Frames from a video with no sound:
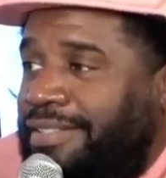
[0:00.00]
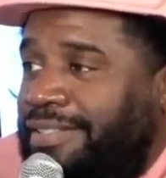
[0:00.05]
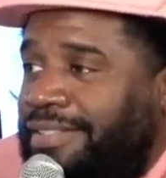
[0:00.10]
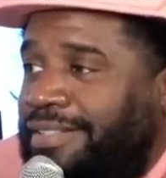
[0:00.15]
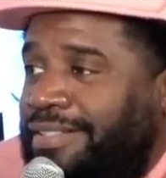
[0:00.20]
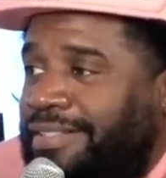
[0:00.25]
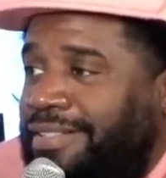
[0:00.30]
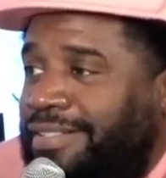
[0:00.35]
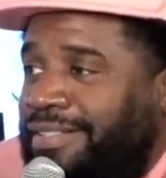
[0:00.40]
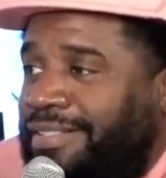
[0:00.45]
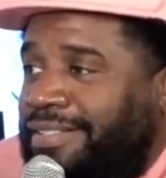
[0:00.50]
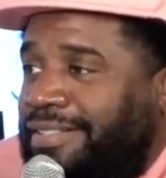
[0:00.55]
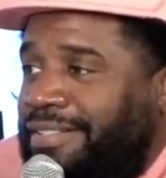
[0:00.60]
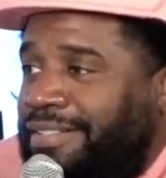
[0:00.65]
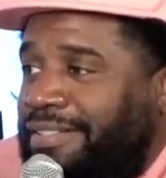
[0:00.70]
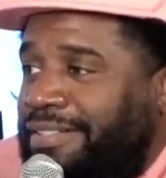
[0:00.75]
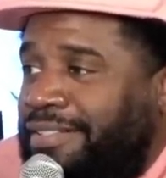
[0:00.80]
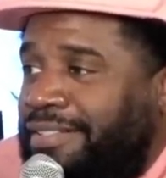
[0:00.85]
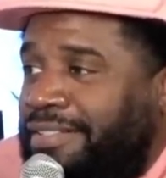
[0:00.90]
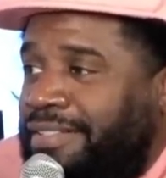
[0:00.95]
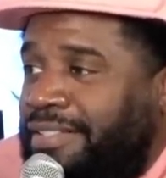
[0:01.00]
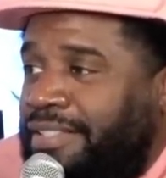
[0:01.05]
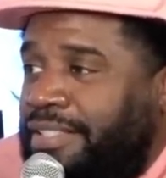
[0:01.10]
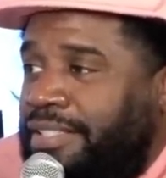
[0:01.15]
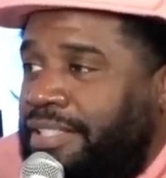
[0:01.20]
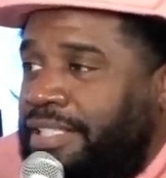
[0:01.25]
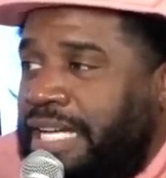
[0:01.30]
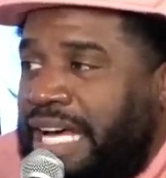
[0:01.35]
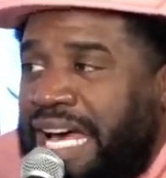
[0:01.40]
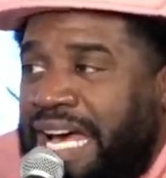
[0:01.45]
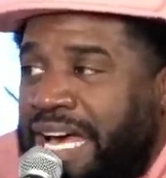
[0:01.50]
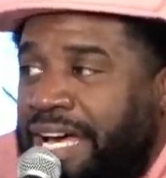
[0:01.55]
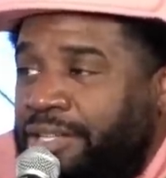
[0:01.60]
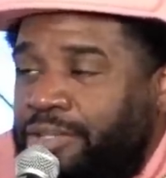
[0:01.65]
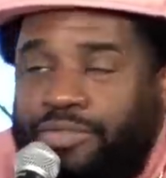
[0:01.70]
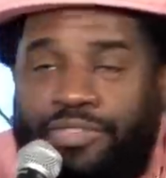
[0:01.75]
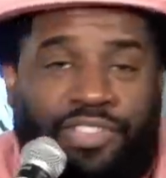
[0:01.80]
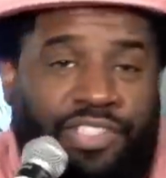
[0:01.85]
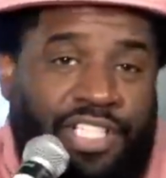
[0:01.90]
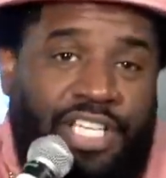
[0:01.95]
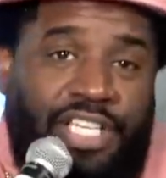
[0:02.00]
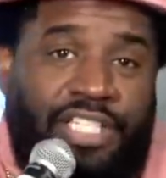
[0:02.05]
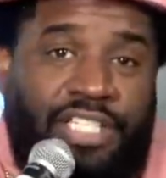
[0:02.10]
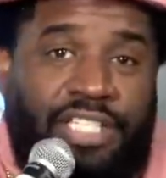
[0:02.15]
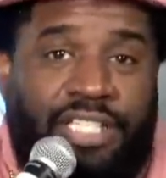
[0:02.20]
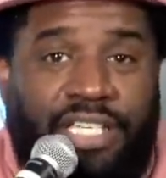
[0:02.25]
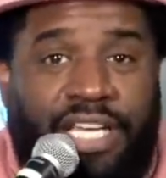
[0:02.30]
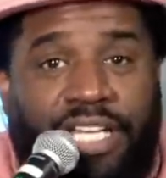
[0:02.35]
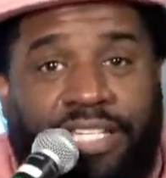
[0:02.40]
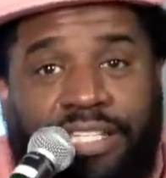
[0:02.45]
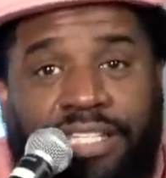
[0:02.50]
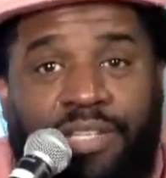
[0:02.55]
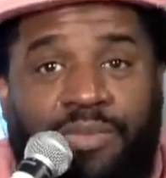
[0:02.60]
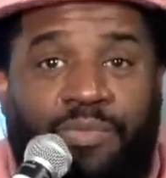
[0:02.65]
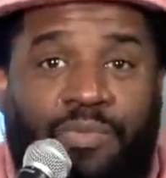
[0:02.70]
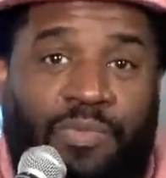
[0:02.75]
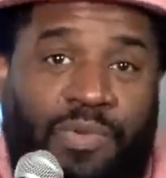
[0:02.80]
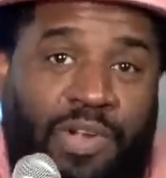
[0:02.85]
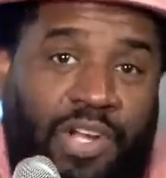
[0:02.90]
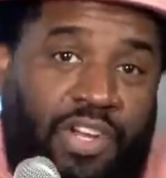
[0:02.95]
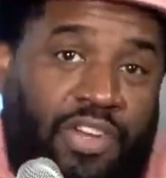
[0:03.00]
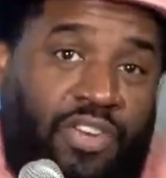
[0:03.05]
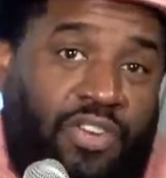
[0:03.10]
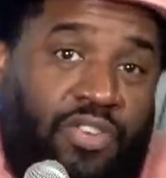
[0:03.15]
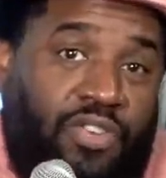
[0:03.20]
Brother. I don't see nothing